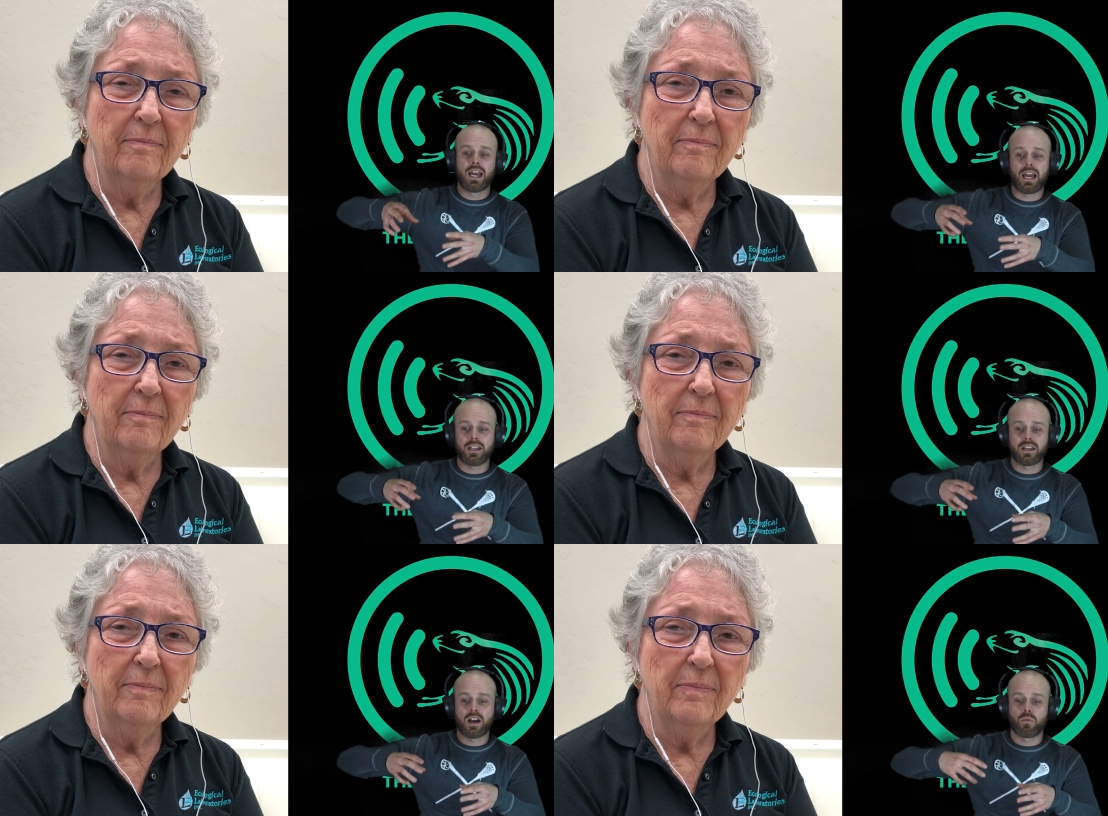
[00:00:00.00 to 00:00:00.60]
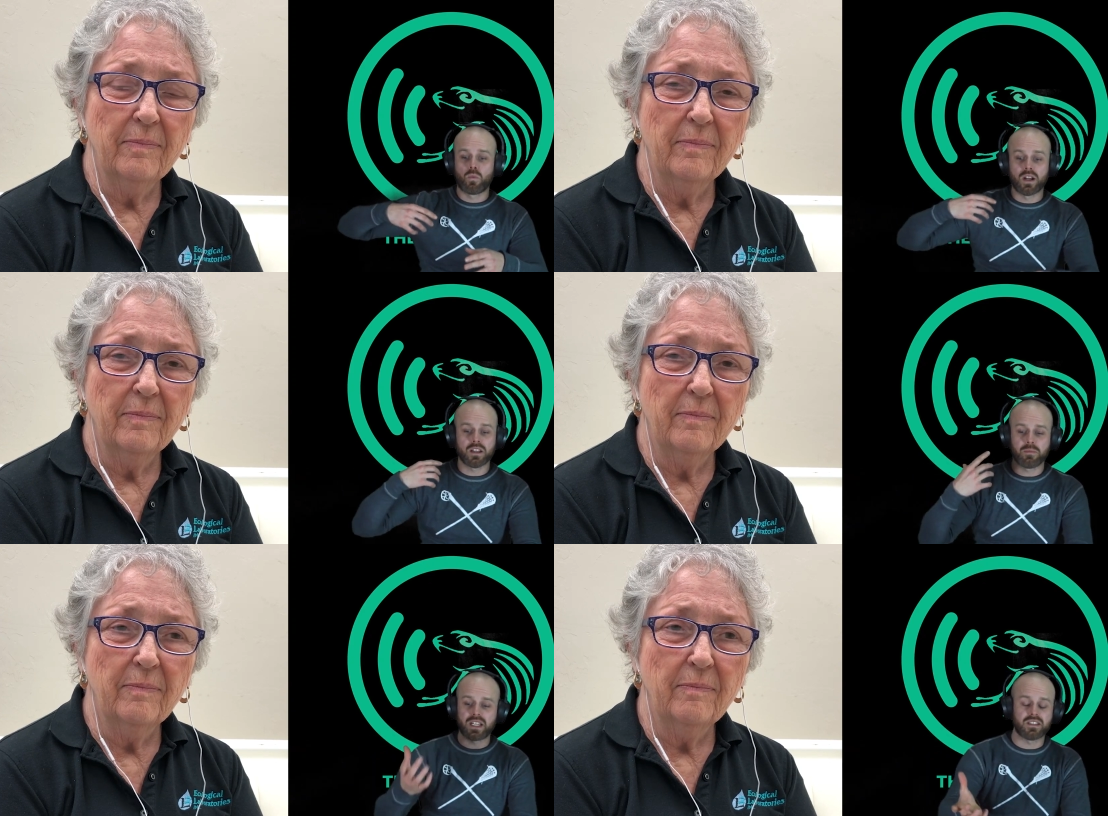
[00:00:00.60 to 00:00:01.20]
Speaker 1: And uh, one
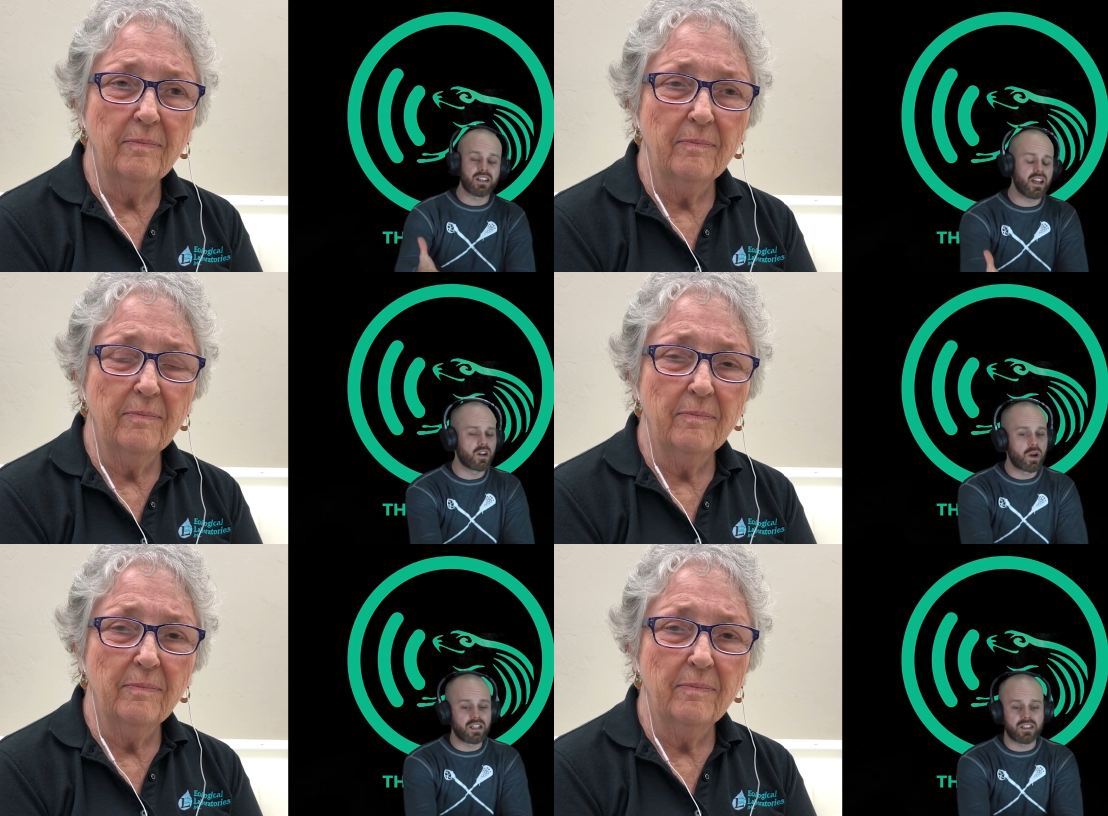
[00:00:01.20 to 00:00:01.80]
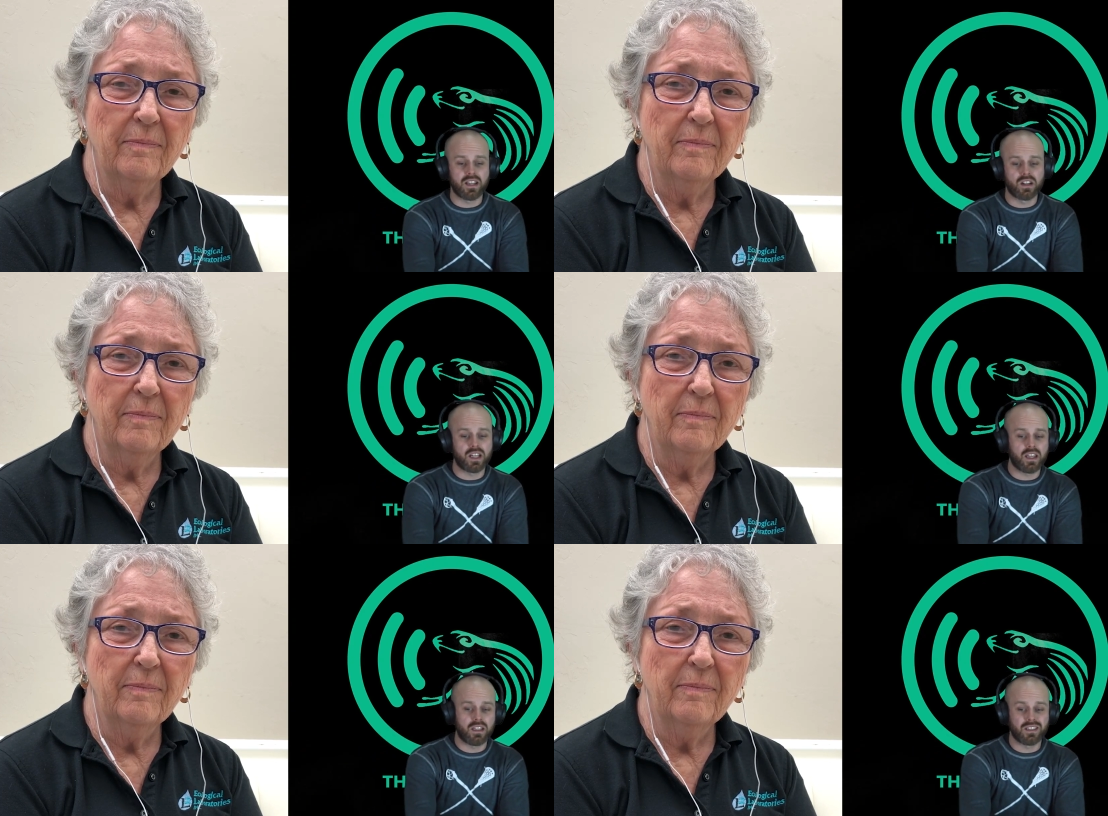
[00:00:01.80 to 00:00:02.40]
of the biggest takeaways here
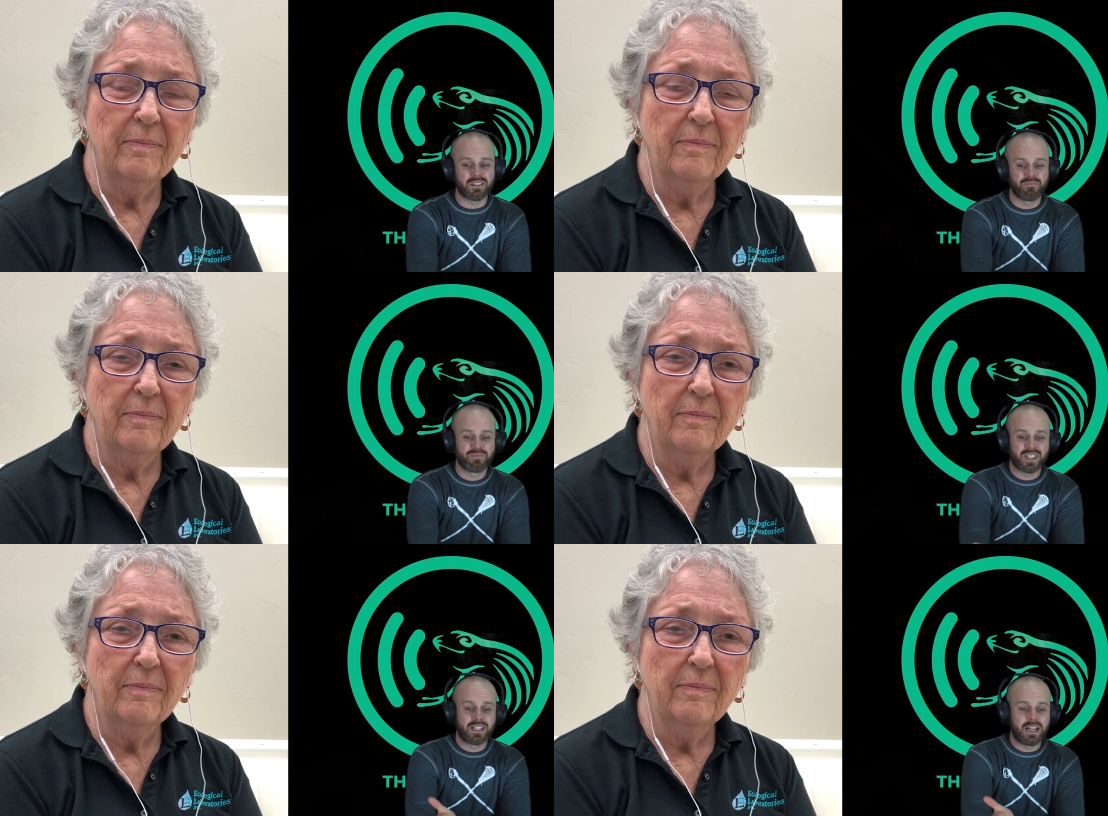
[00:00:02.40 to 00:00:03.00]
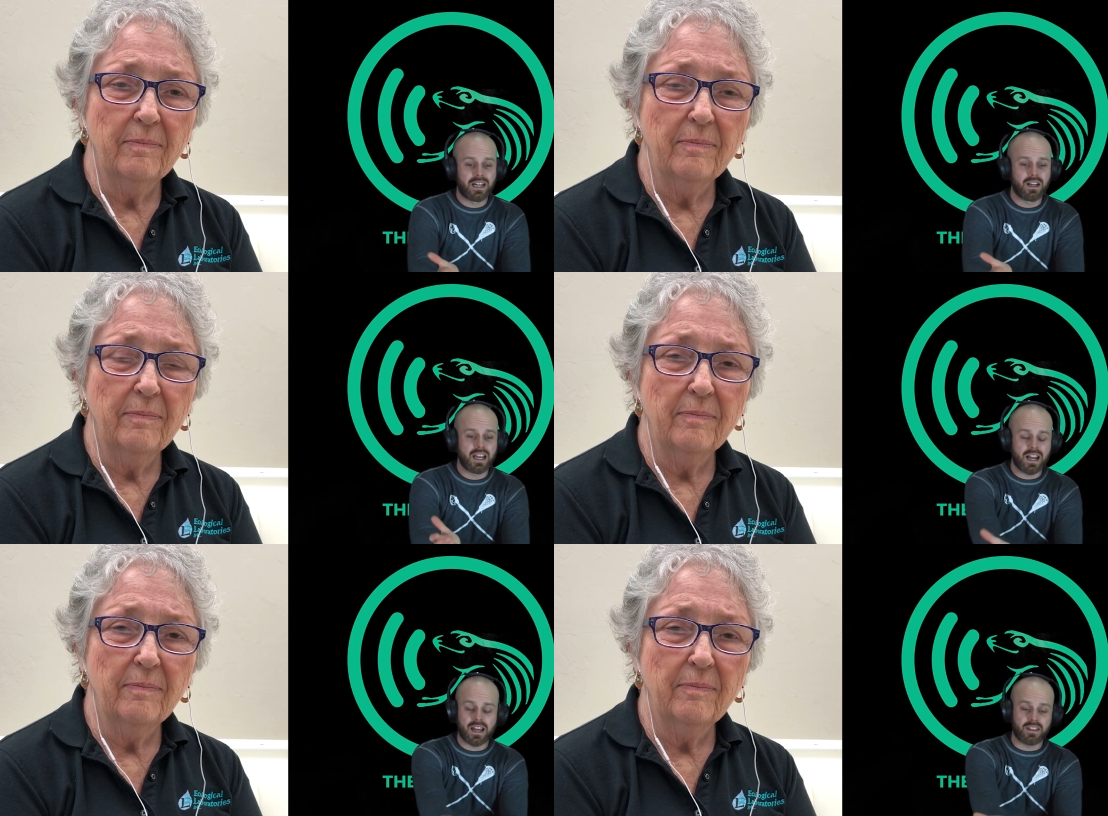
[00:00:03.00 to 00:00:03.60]
is, uh,
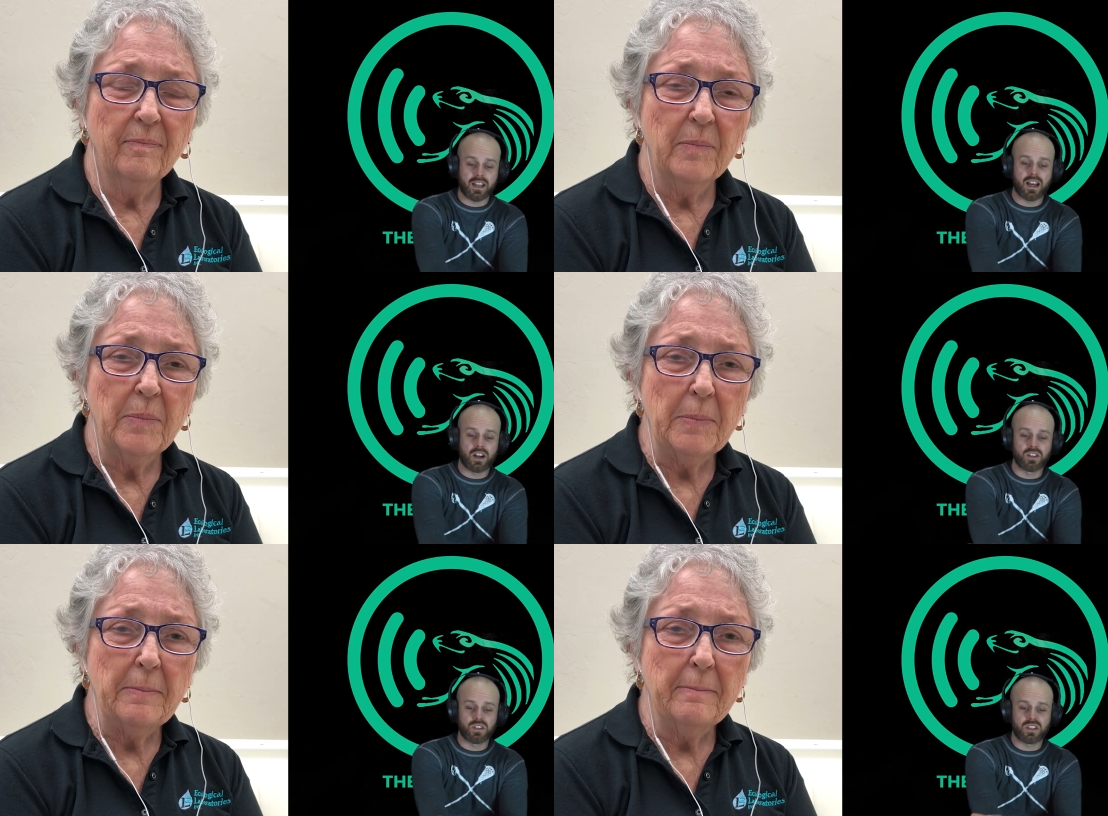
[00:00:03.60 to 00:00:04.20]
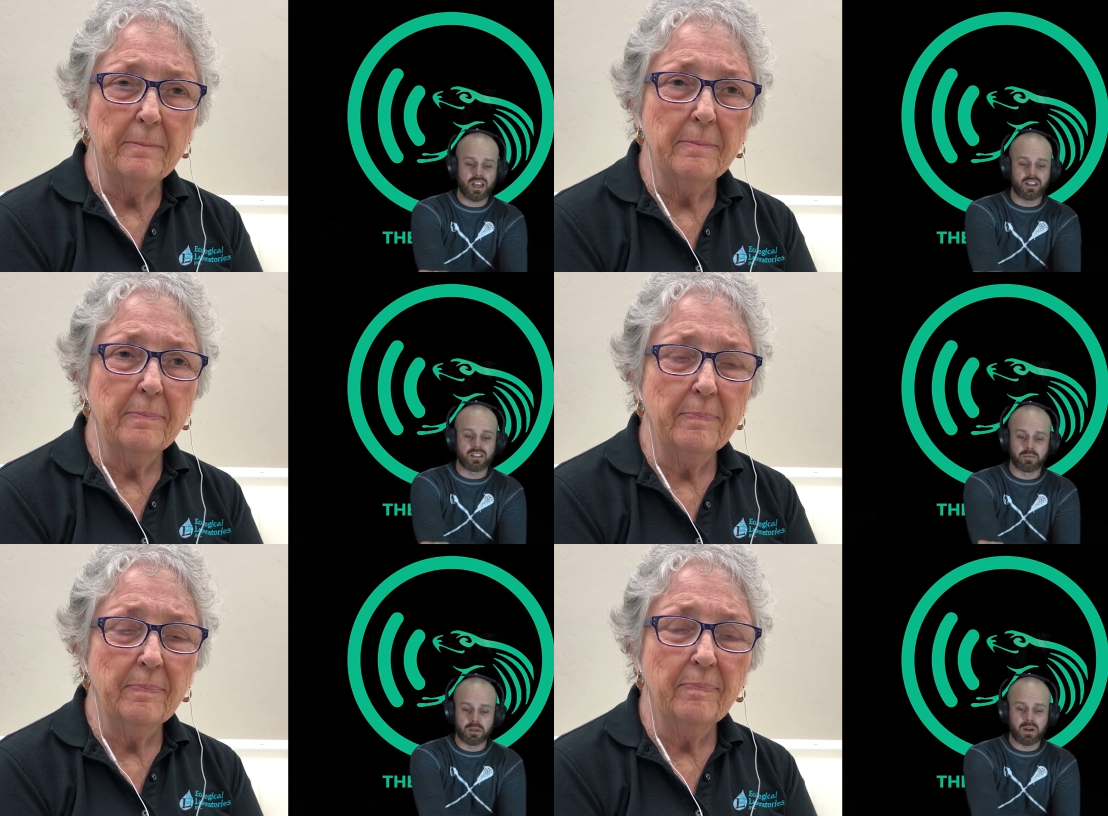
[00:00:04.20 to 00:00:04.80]
and I think I heard you say
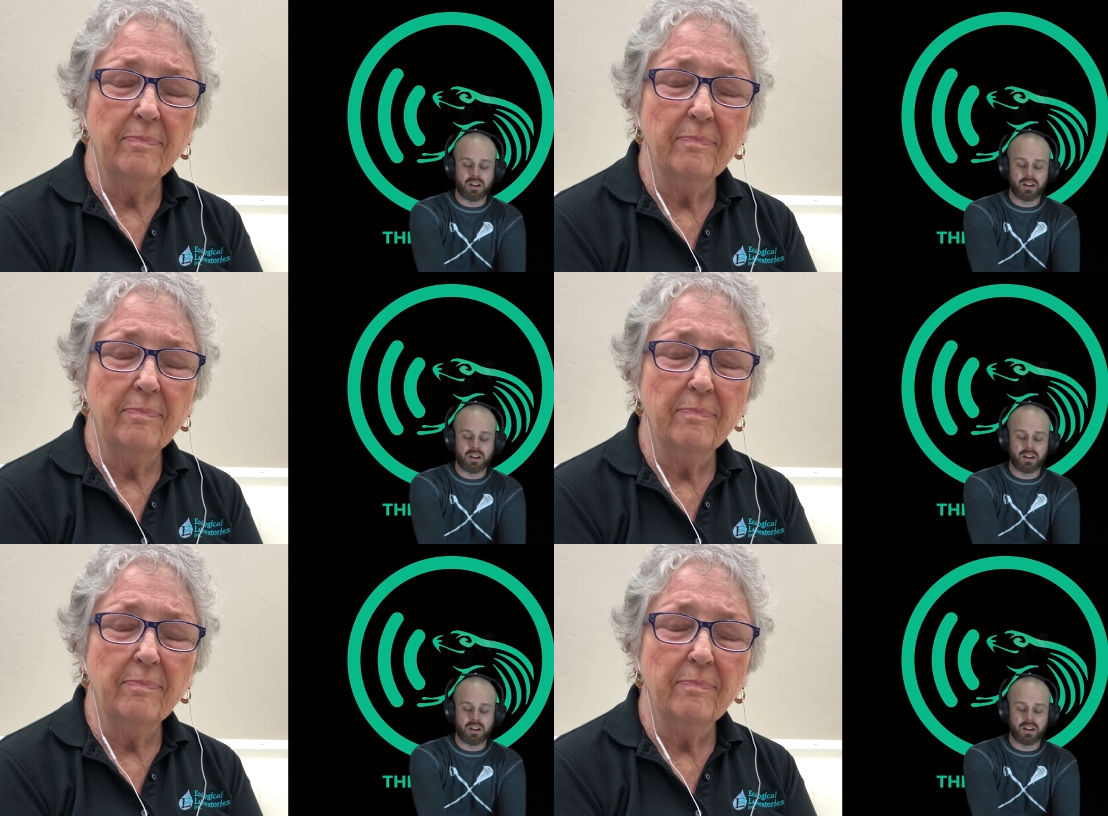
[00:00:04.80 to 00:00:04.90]
this, I'm going to